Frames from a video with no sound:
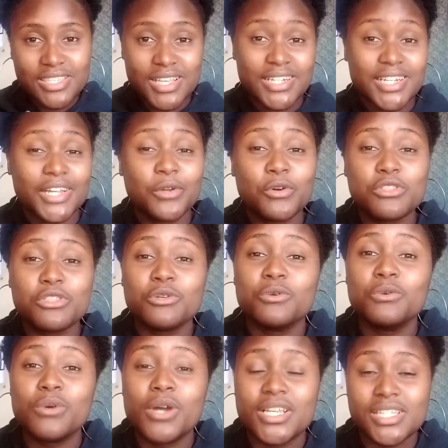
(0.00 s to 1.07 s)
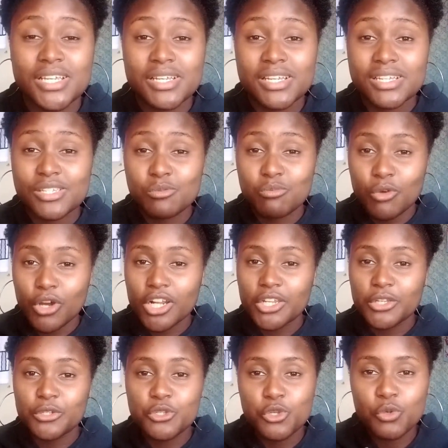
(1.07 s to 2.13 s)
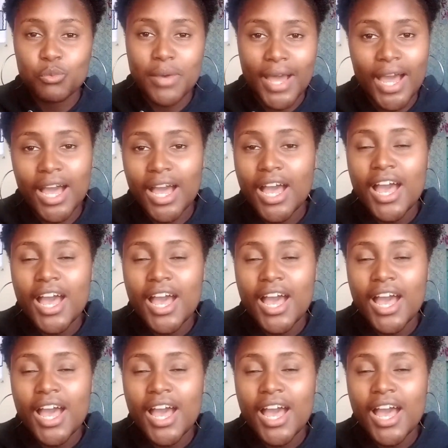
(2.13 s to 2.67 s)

that I go through as a small YouTuber.